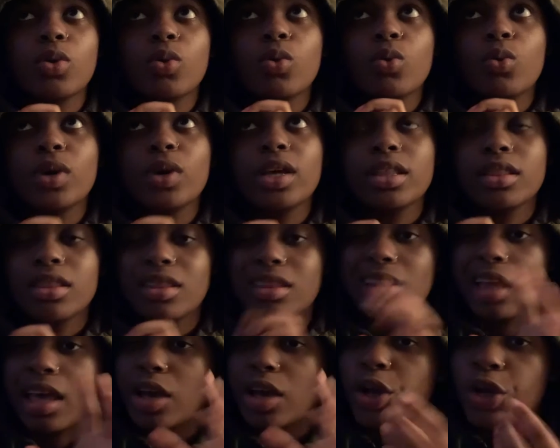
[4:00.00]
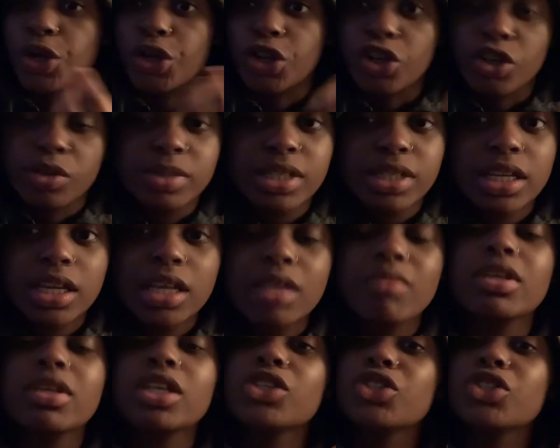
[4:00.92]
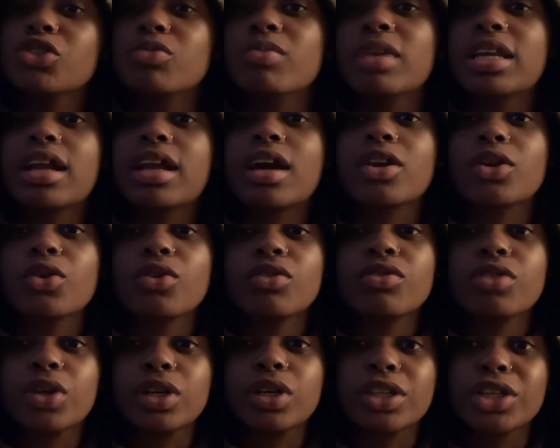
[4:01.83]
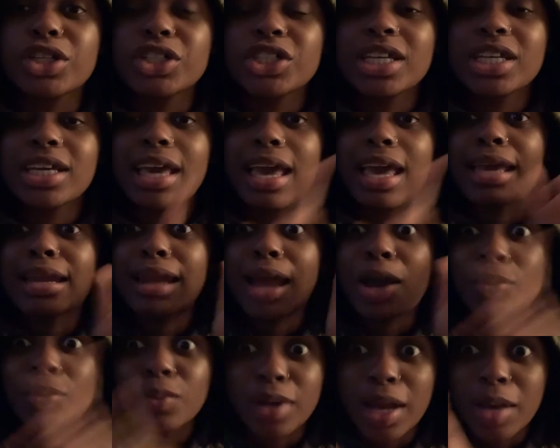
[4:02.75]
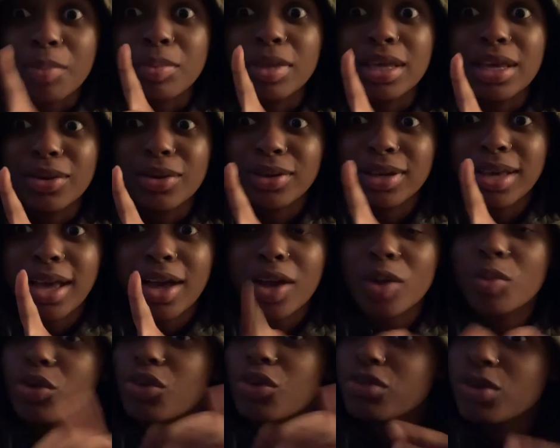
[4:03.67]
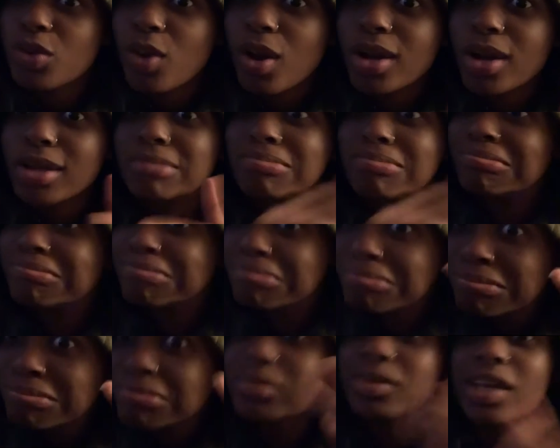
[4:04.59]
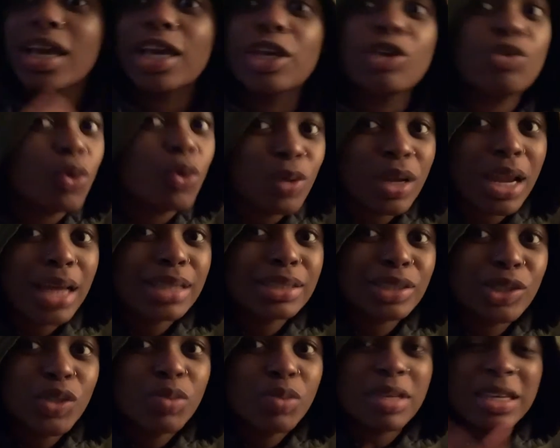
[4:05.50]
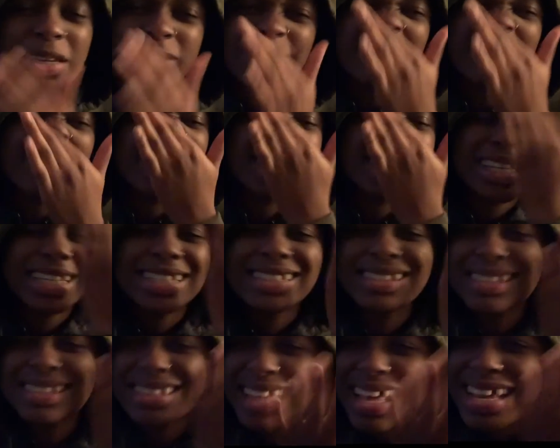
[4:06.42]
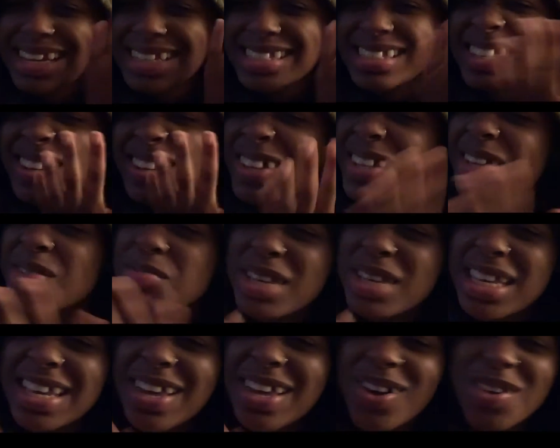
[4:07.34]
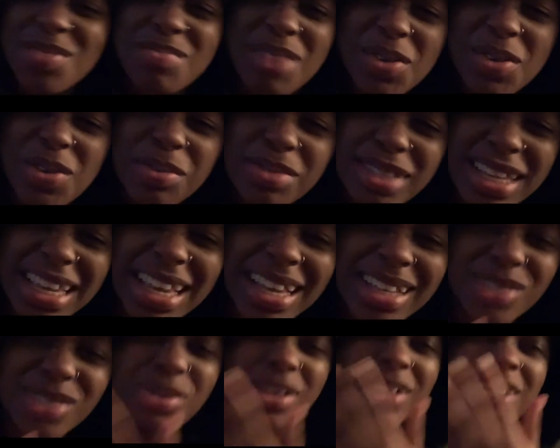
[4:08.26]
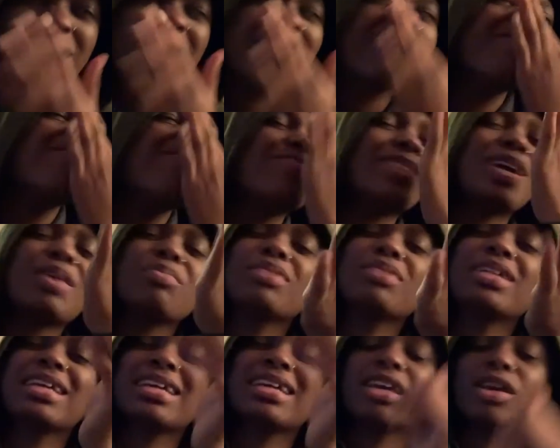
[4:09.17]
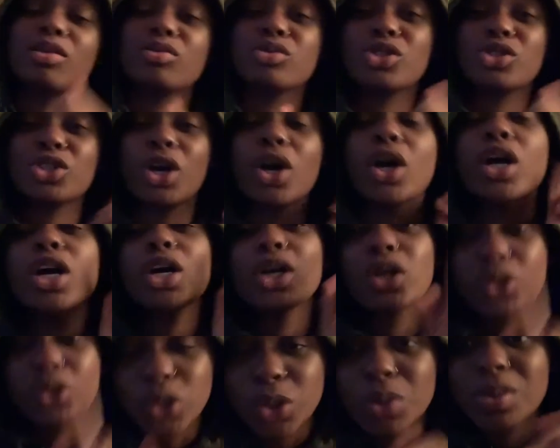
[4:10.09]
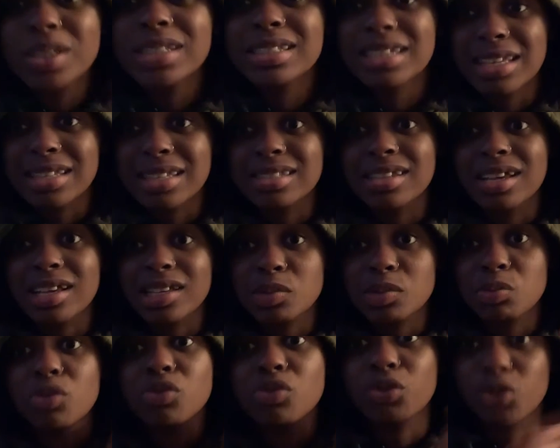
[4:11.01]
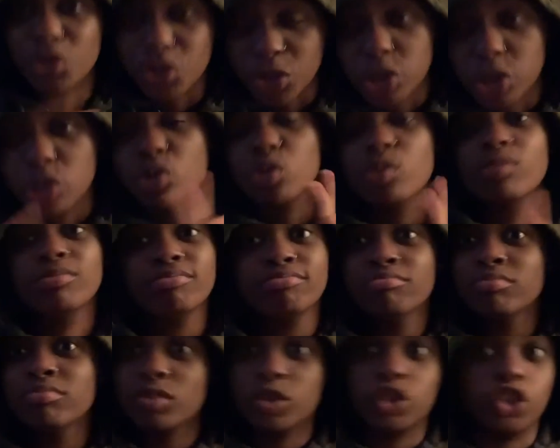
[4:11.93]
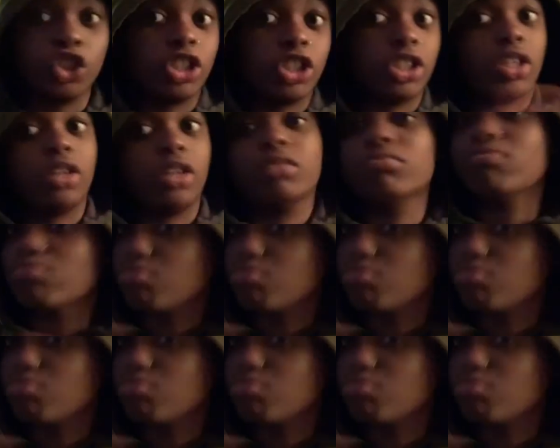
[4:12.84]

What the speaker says: with like herbs in it, because you may not know if you're allergic, and I will not be held accountable if you are. And you will not sue me, because that is going to be on my website as well. Not playing games with y'all. Do a skin test before you just start